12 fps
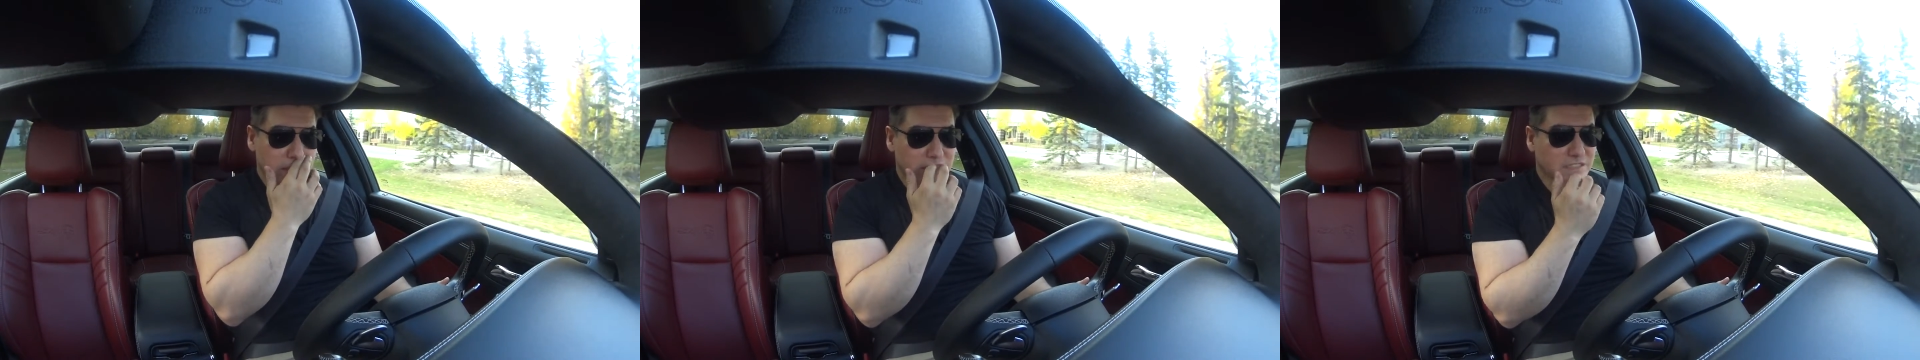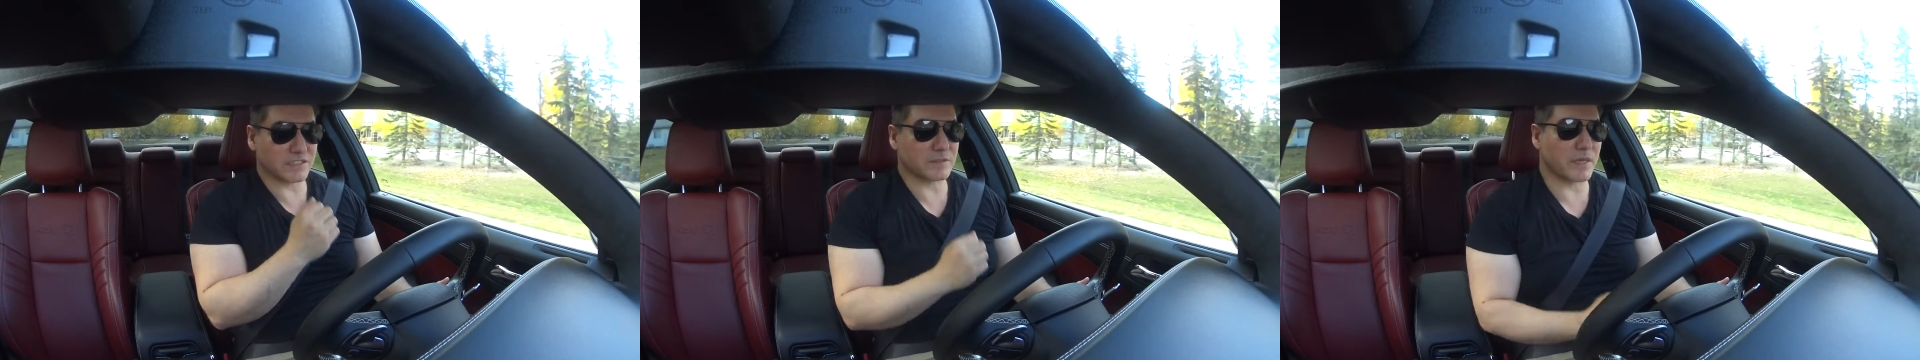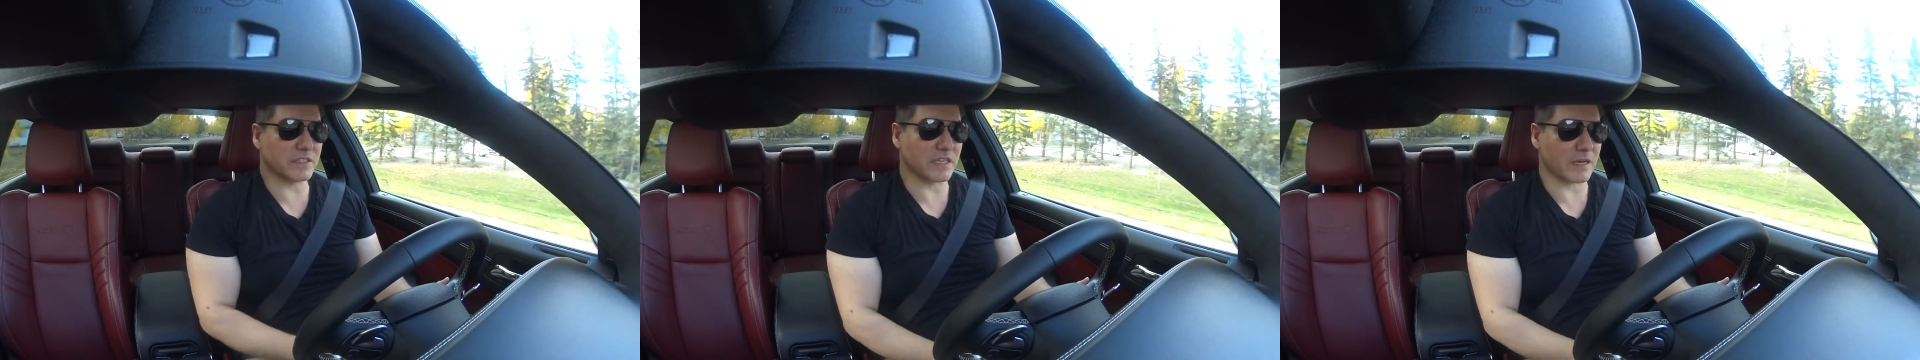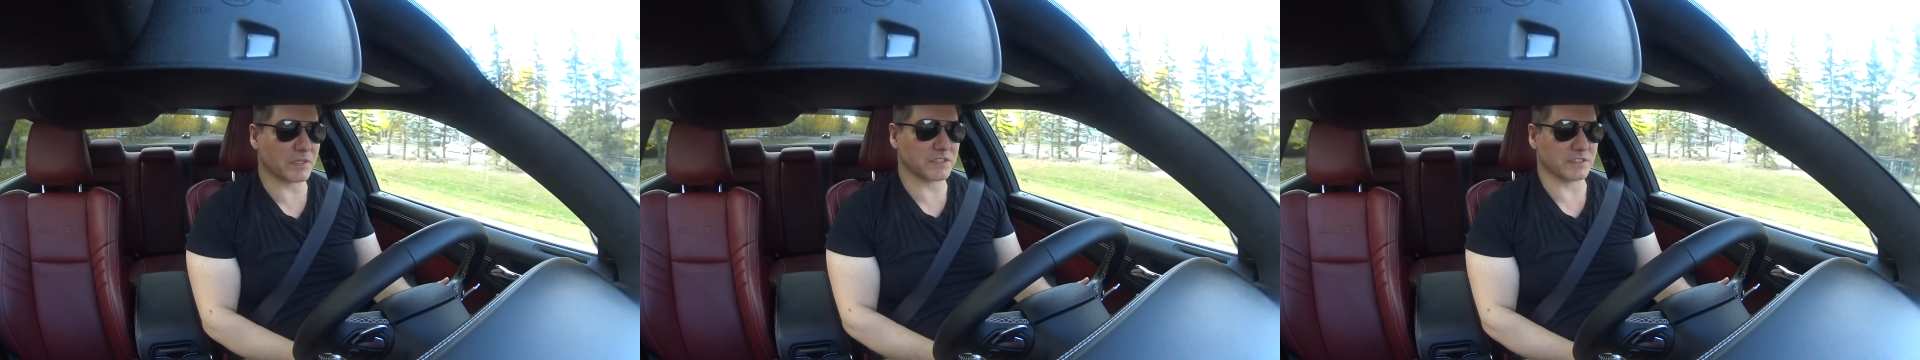it's just
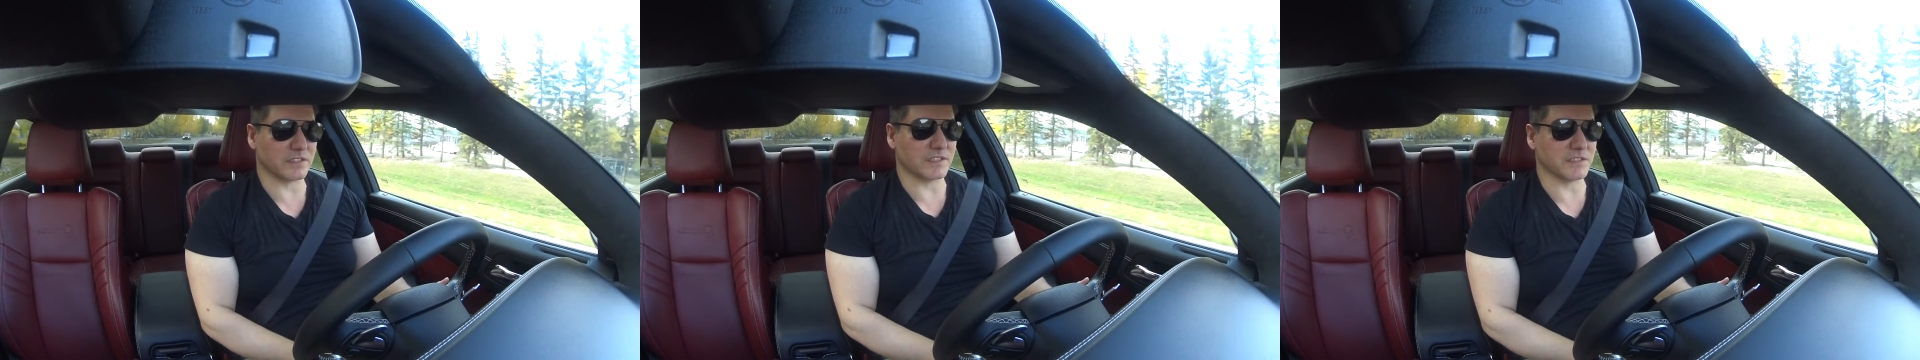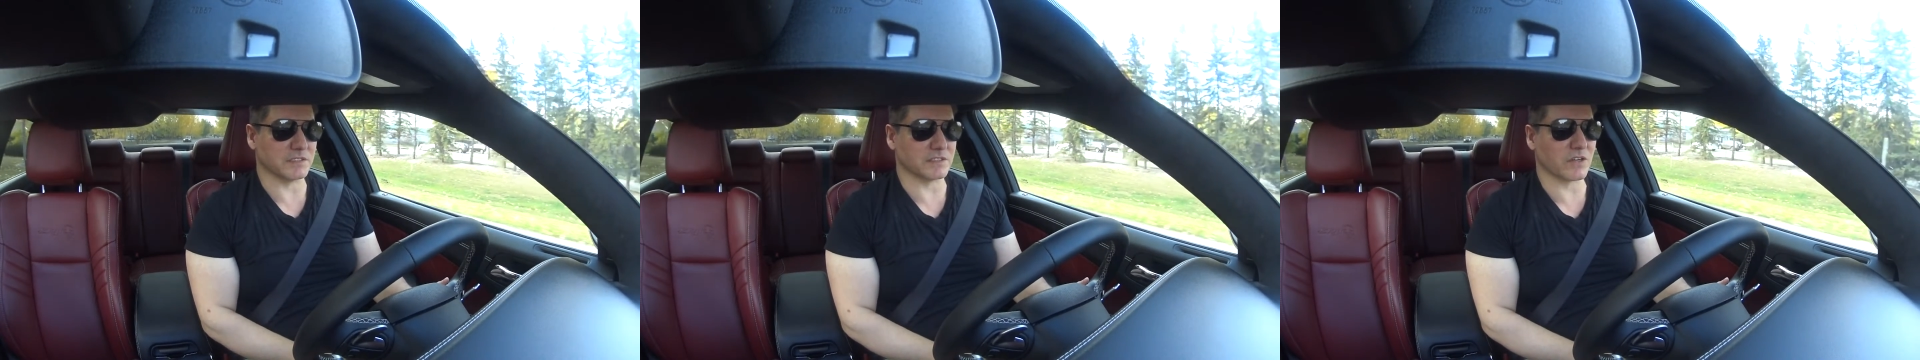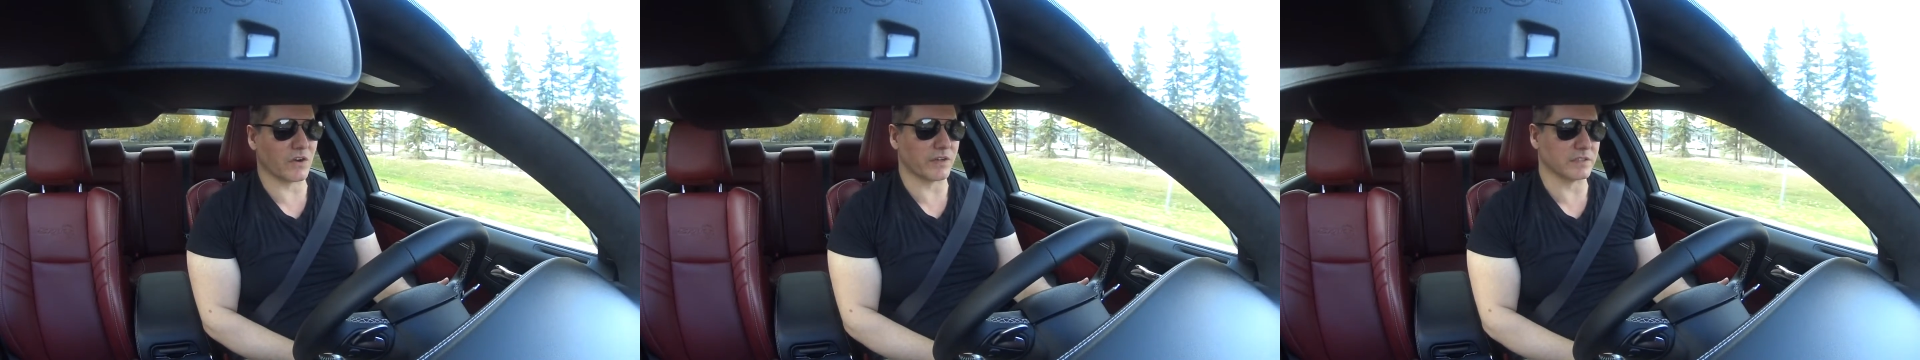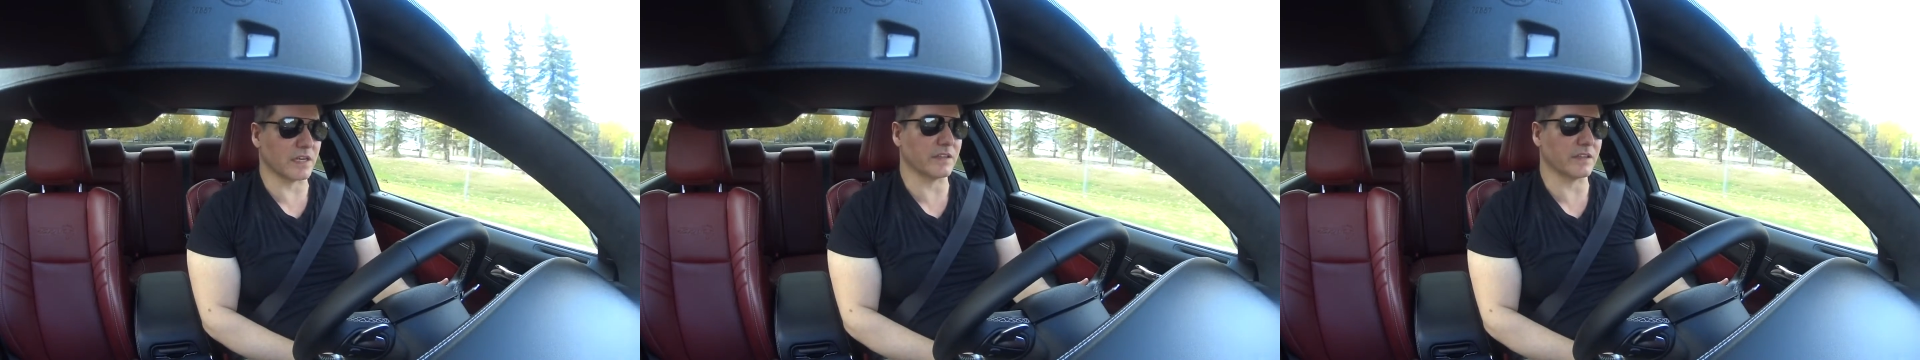amazing how much attention this car gets.